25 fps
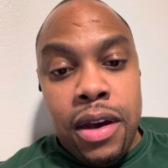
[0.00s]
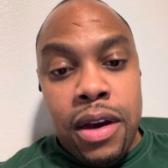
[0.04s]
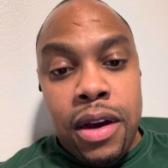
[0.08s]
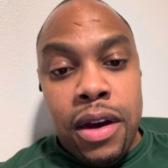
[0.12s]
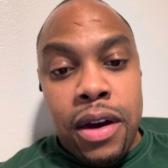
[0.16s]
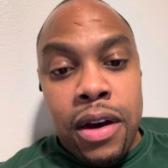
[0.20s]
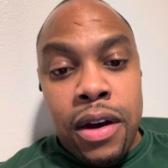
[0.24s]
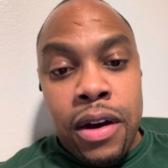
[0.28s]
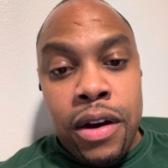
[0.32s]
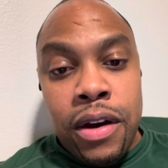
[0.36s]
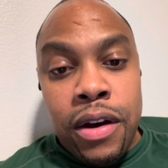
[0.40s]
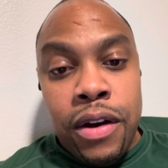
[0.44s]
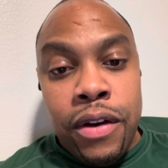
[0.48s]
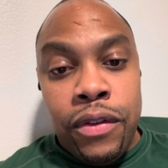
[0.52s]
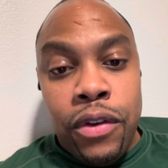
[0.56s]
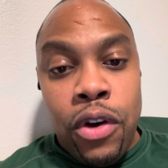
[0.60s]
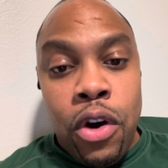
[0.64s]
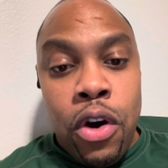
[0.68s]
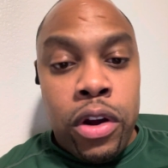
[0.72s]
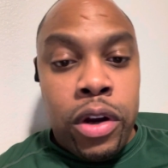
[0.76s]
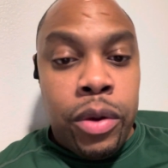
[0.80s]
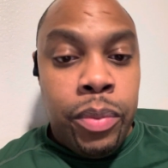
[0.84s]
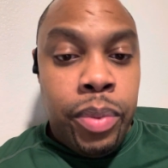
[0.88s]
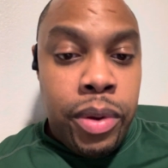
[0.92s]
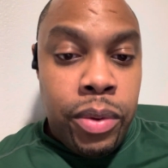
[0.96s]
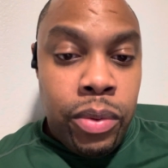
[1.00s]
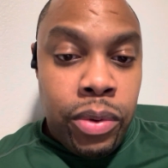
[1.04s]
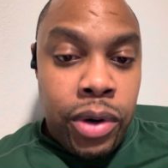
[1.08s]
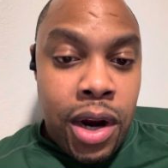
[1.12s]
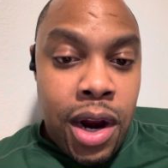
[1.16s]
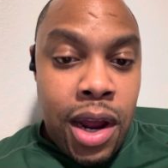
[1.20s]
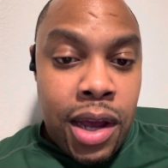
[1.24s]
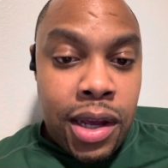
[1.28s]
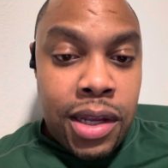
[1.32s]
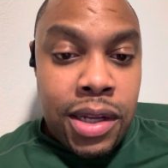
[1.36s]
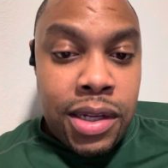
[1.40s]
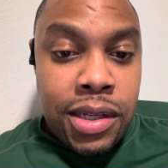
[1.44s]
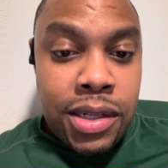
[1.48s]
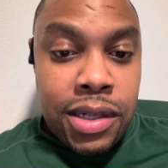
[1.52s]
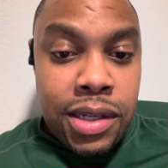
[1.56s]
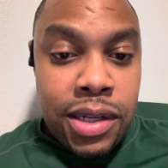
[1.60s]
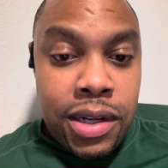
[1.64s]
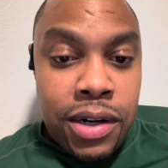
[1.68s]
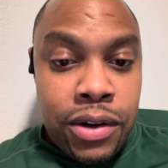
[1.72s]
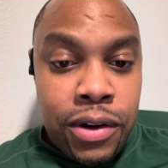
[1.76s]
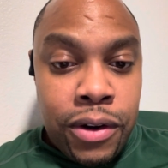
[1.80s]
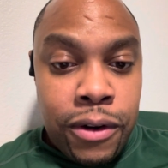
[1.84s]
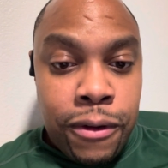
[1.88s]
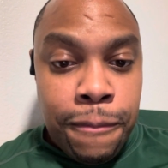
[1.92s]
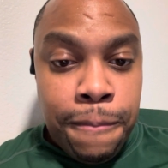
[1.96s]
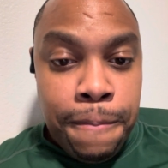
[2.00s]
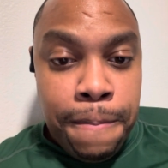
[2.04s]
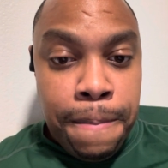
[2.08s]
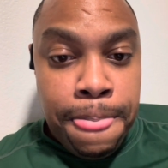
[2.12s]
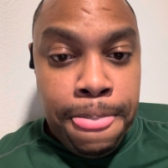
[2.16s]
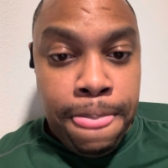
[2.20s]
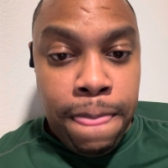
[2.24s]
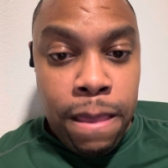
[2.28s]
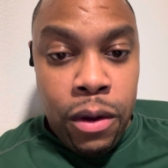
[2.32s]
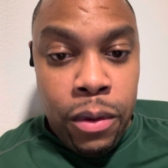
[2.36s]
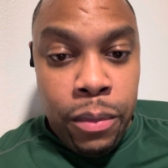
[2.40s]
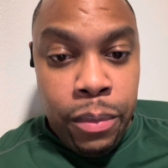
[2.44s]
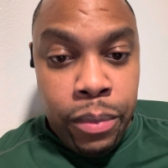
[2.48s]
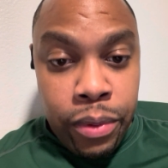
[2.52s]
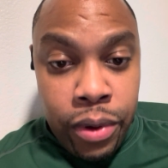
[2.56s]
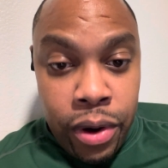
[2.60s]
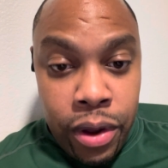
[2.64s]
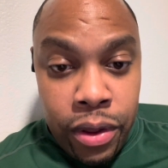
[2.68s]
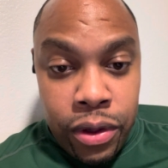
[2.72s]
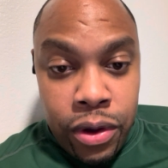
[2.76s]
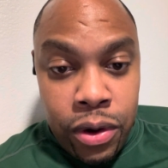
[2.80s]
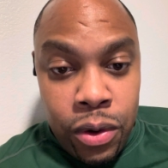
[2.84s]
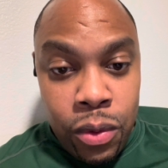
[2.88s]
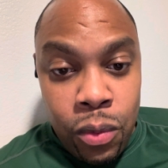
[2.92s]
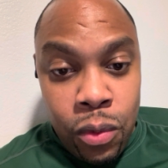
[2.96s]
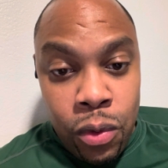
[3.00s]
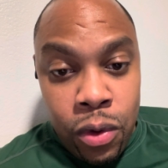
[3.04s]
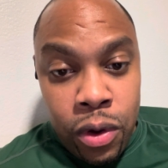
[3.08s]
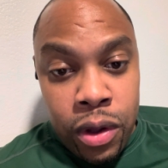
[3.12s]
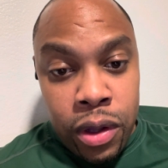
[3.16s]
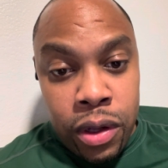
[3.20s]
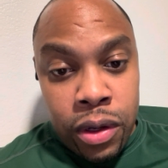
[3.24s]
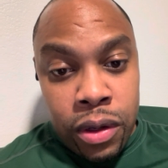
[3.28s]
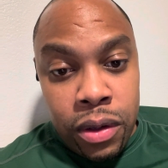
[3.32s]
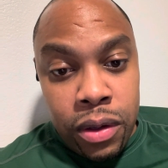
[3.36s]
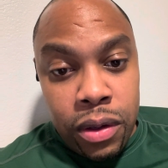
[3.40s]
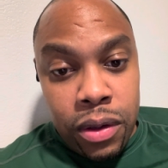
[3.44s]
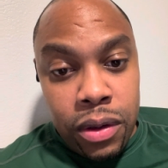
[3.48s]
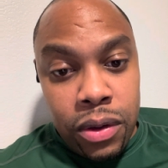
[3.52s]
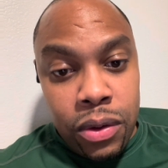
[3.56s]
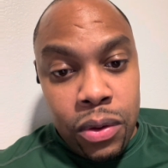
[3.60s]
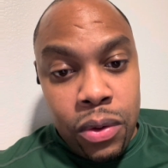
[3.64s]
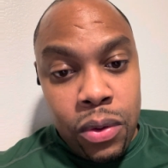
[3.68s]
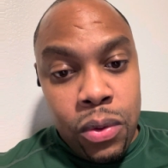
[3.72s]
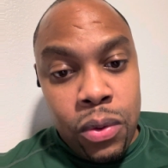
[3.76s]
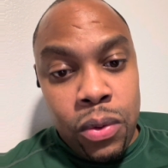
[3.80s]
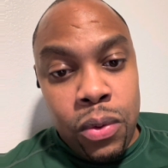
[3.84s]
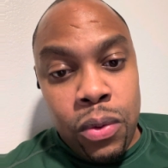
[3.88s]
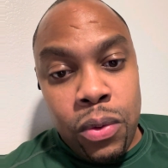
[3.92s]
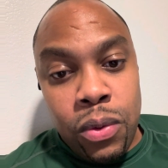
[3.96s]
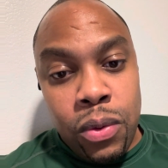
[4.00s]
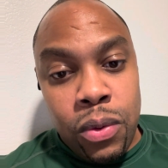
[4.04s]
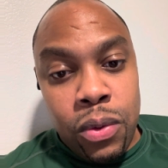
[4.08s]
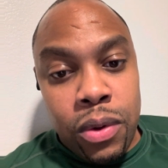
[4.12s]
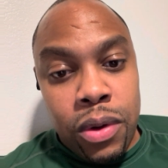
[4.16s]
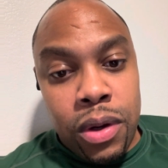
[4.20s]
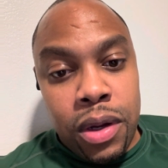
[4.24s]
of all the people that I consider a brother, the one who